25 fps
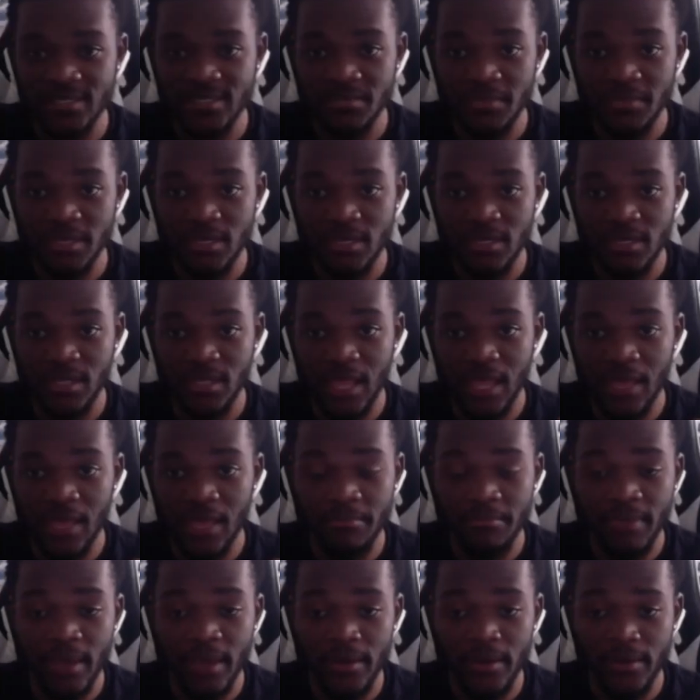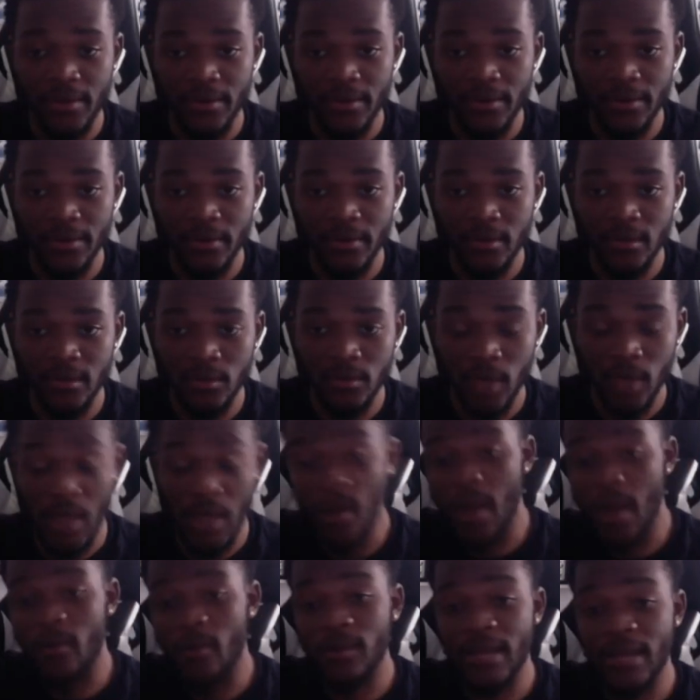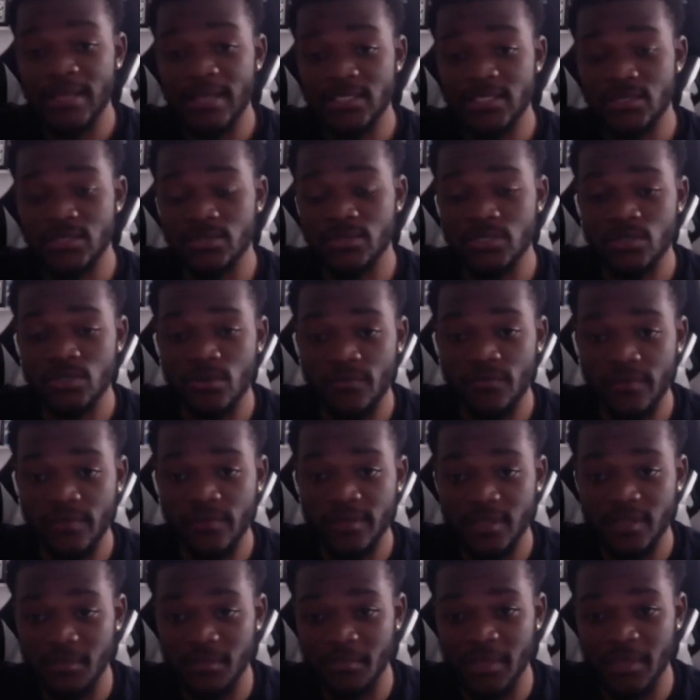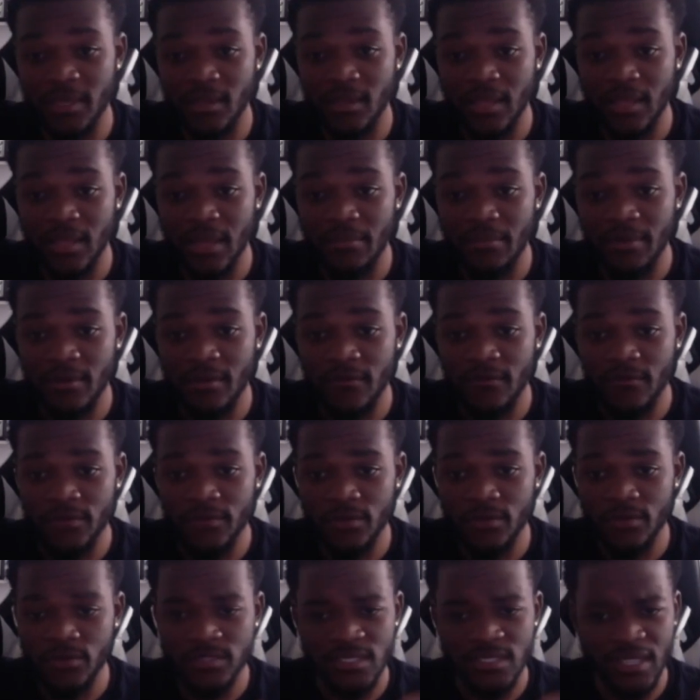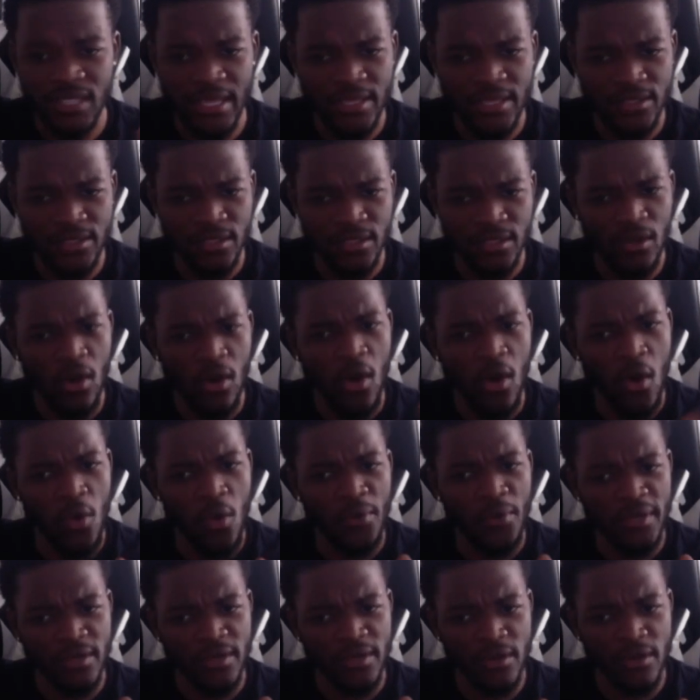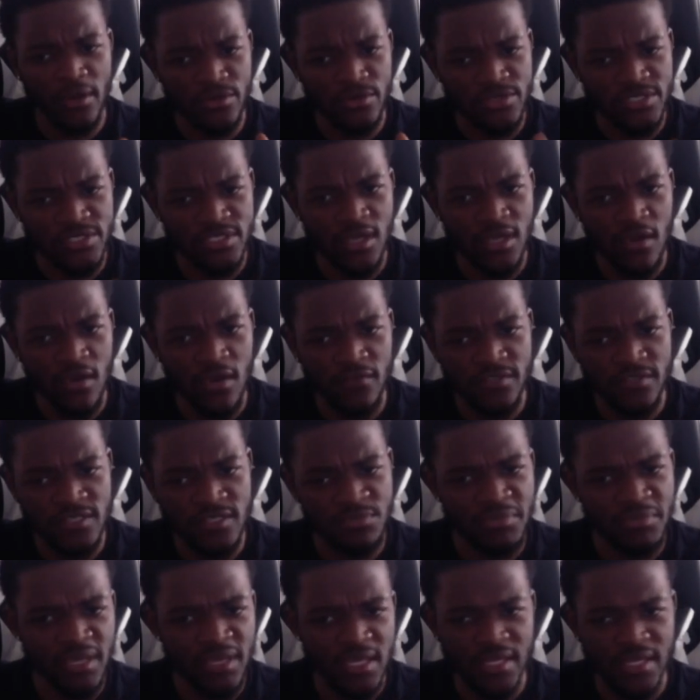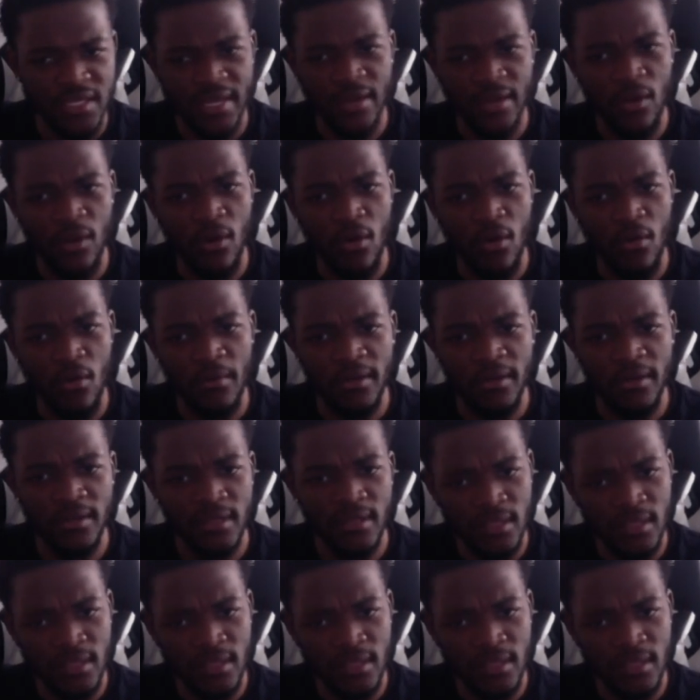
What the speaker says: made it a lot better. I would ask you too, if it did make it a lot better for you to like, hone in on yourself, just being at home and,